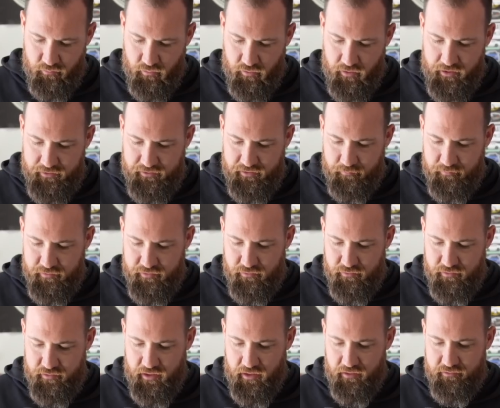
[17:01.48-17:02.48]
wires and I'm still
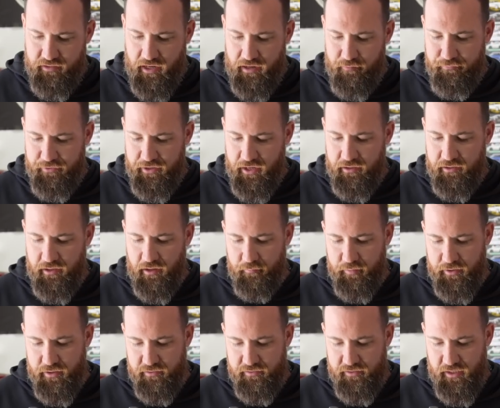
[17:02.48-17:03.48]
just going to tape the end up
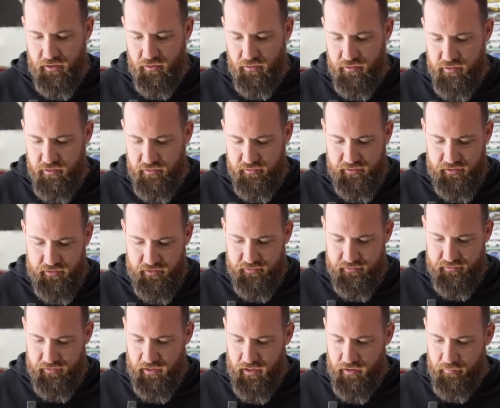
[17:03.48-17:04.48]
because they're not used in this
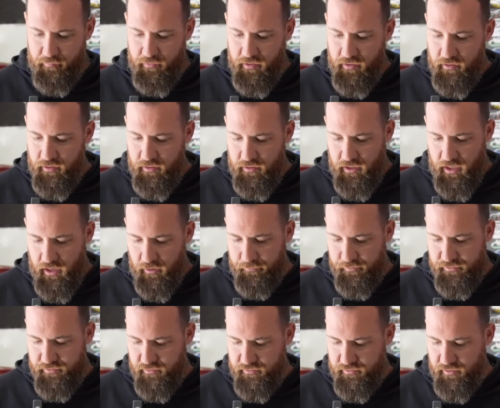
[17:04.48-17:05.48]
setup.
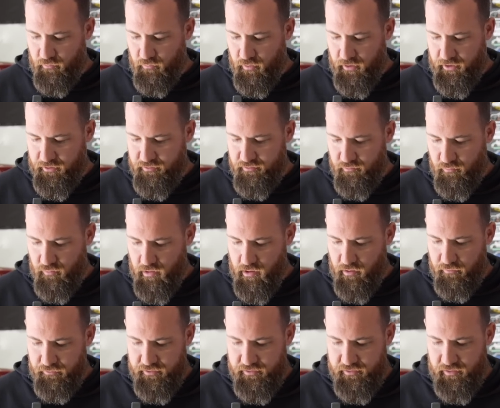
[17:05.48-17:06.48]
There's also one extra wire
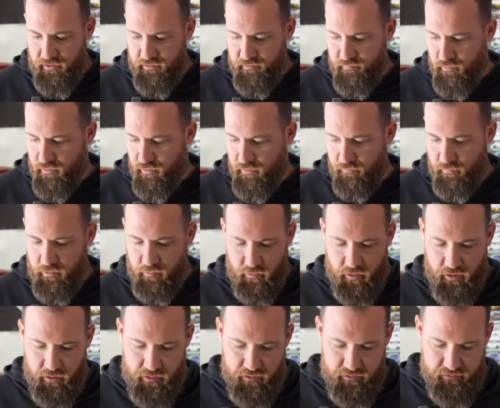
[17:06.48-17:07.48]
on this side as well that we
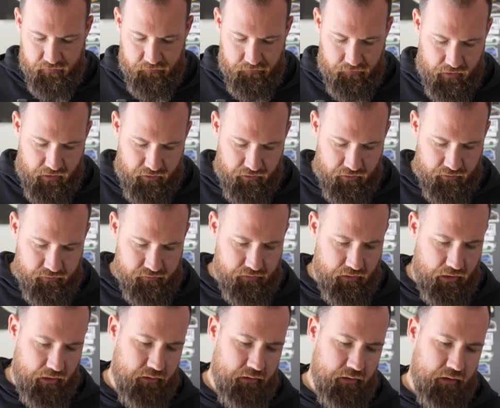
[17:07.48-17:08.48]
weren't using for anything.
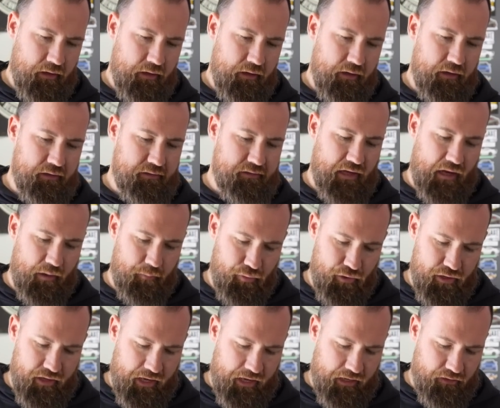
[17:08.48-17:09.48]
So it's a
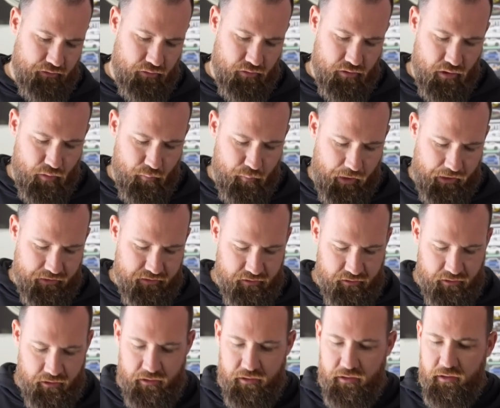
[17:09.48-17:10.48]
pretty neat little compact
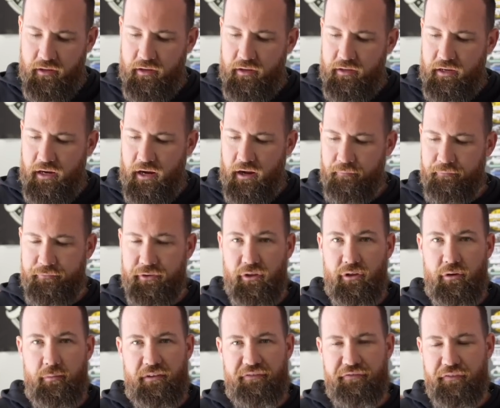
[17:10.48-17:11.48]
unit. They're a
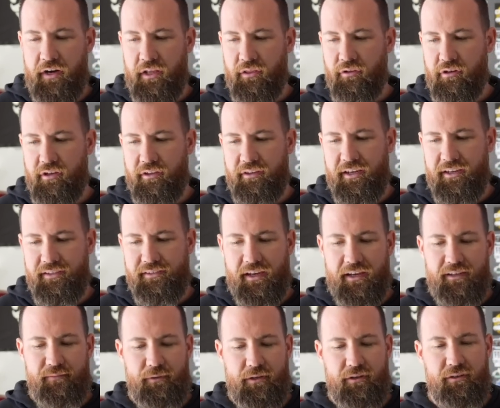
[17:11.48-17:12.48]
little bit funny looking these
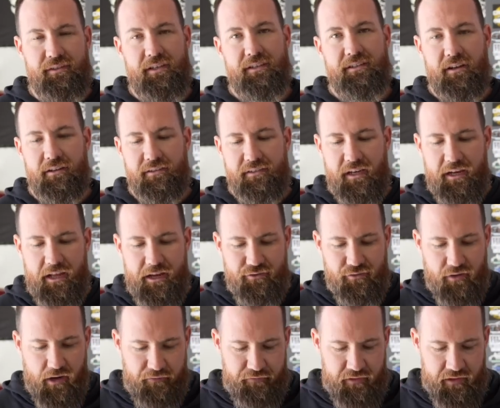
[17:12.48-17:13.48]
days because there's no CD
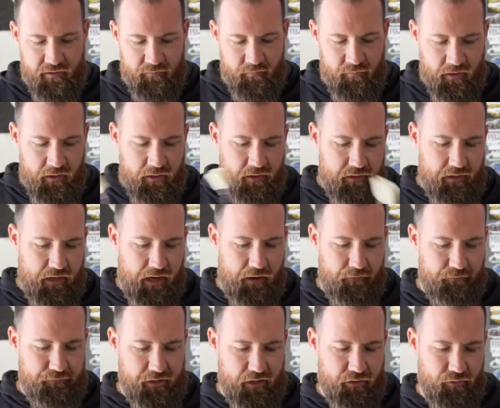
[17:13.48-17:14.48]
drive in them.
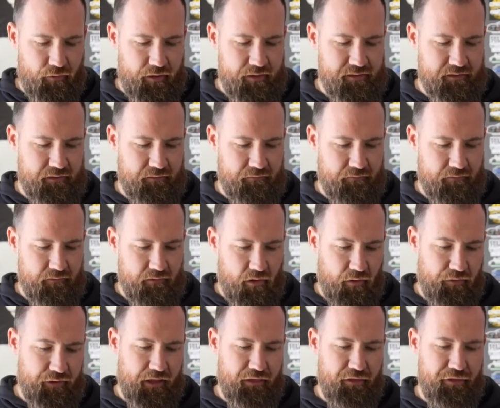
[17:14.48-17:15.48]
The
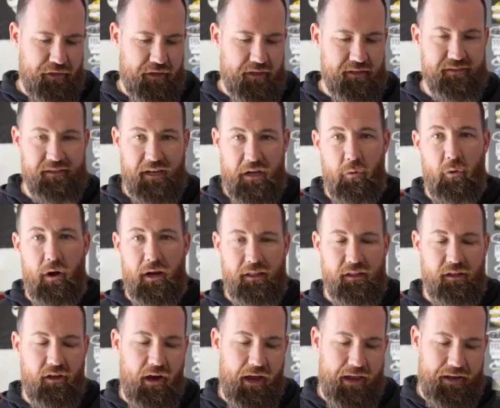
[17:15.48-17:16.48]
other thing is they're quite
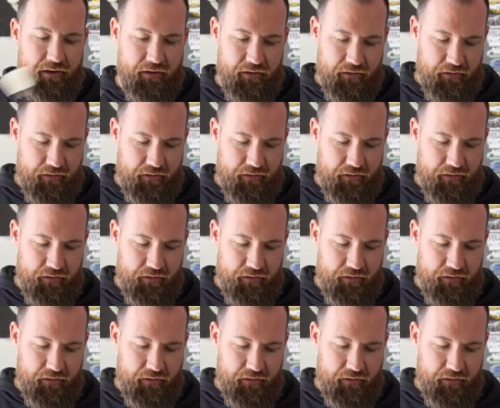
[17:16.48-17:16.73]
light.